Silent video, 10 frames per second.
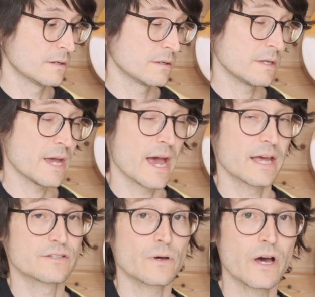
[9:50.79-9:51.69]
Yeah,
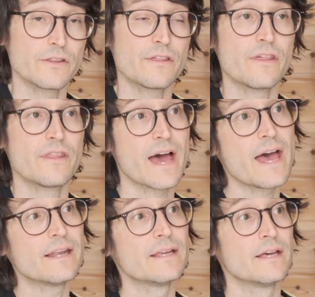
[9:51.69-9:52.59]
and so other than
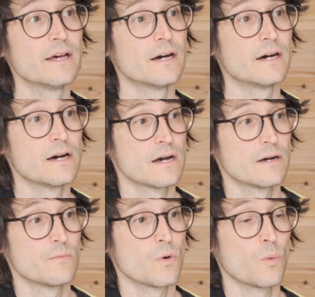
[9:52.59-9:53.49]
that,
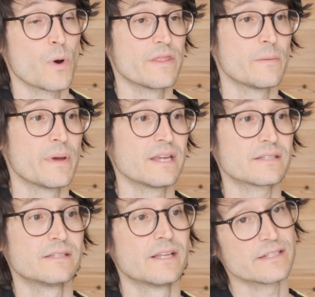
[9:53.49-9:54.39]
when the
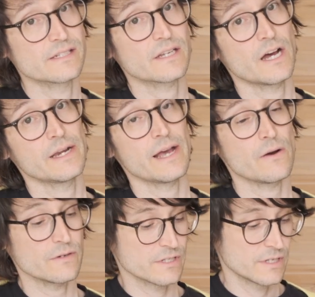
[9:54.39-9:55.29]
bass doesn't cut
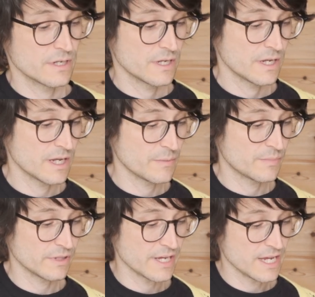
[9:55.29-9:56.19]
out, it
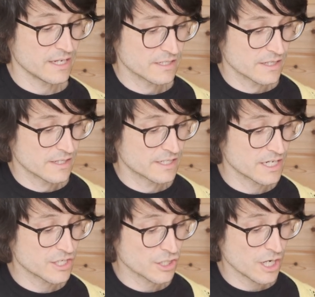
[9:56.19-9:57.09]
plays the
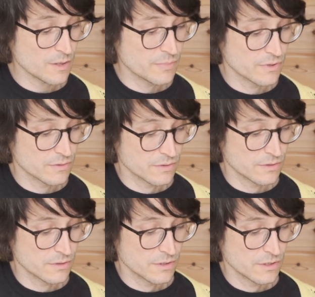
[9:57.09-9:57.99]
C sharp
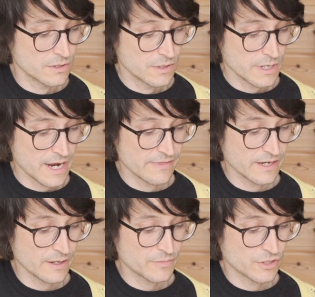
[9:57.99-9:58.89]
and
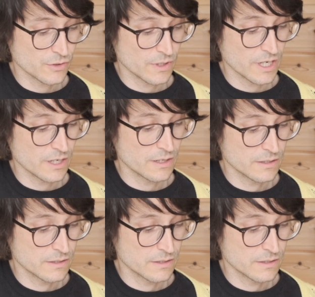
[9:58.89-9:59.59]
then up to a